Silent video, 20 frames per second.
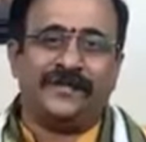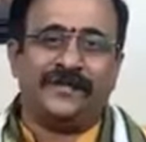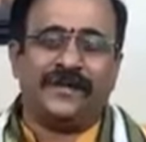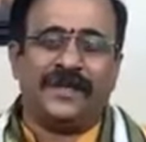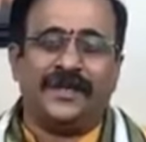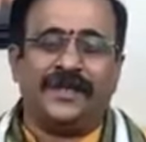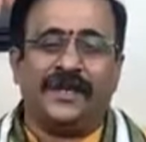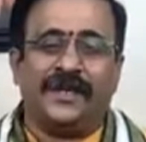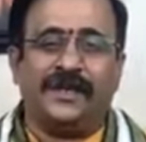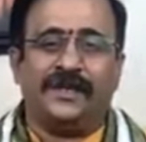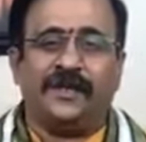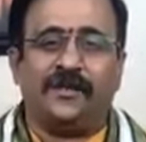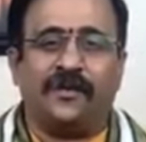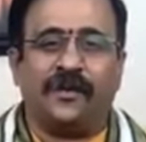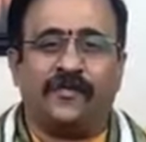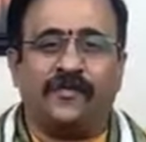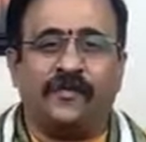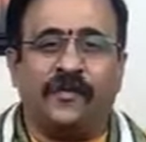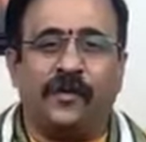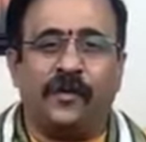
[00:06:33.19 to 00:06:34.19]
When three to
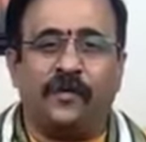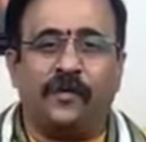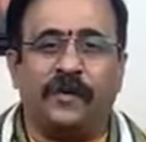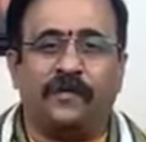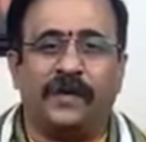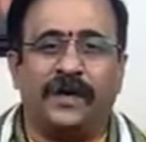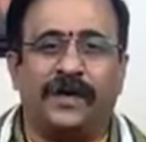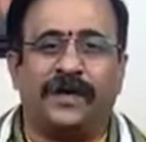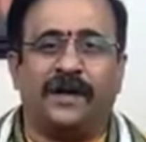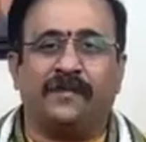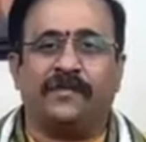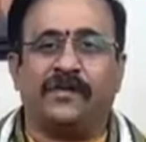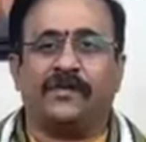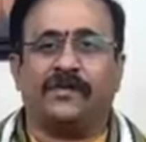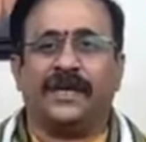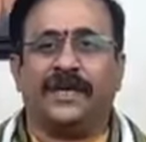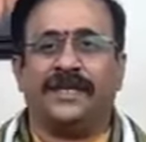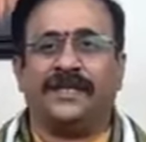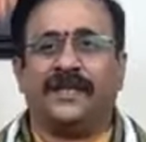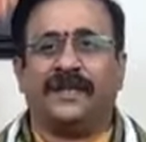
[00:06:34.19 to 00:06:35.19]
or four people come
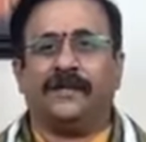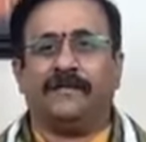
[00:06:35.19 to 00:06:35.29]
together